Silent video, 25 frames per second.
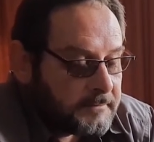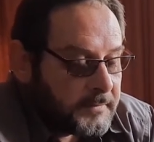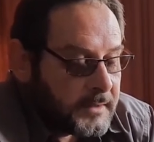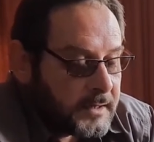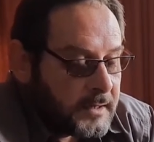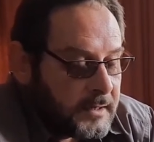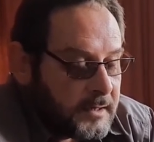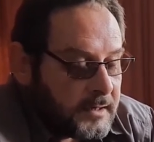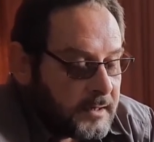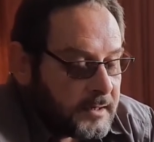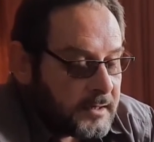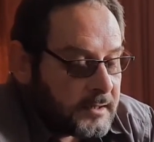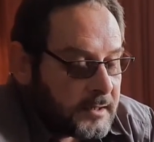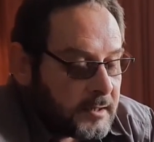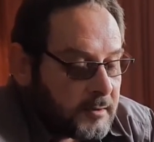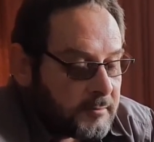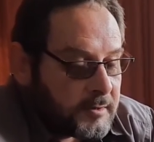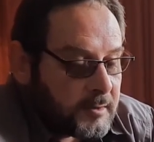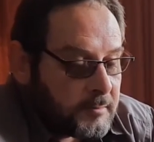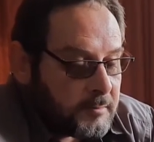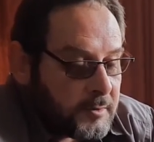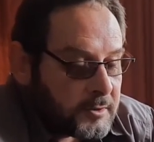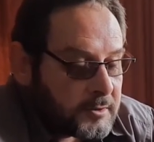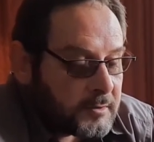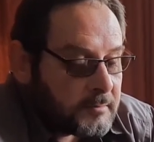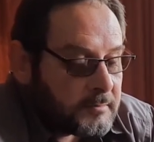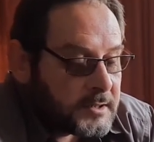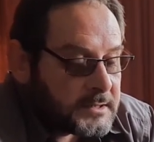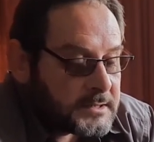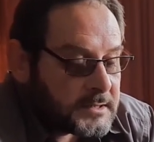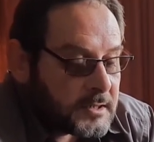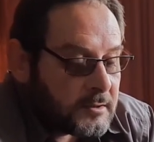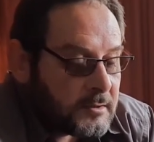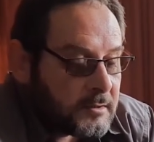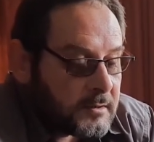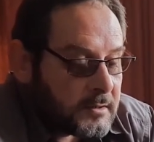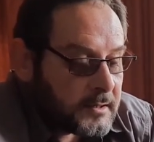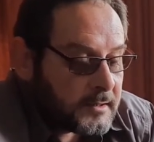And now with the bottomless
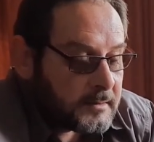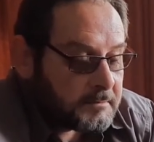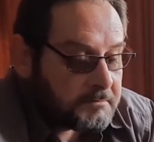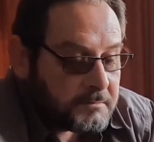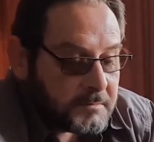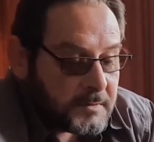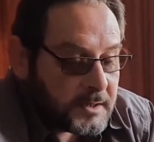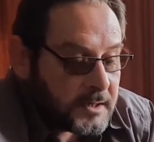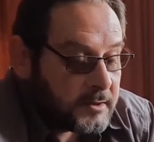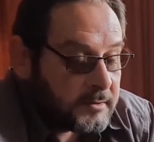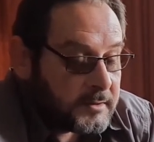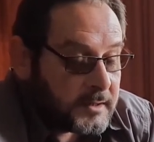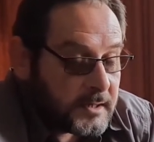hole, they go